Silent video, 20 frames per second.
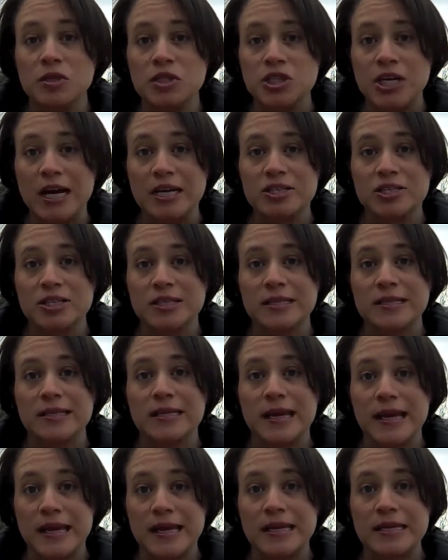rejection
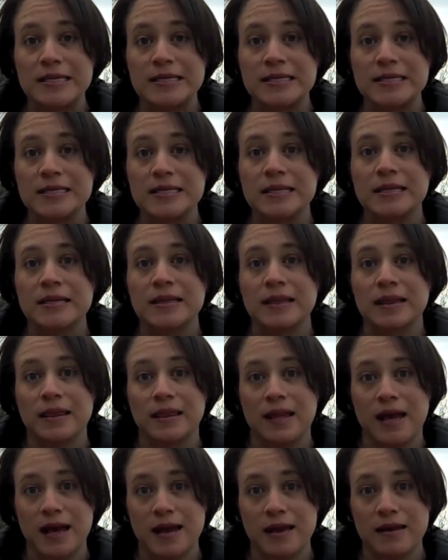is
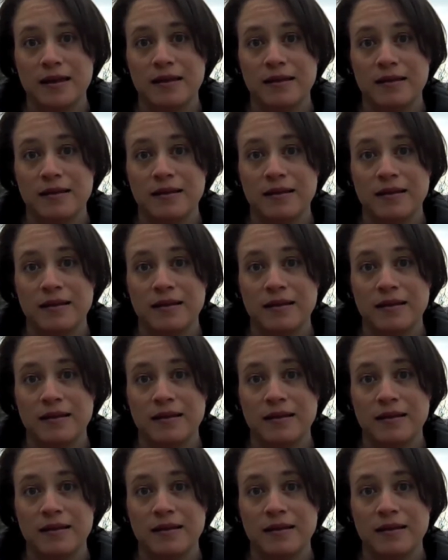like.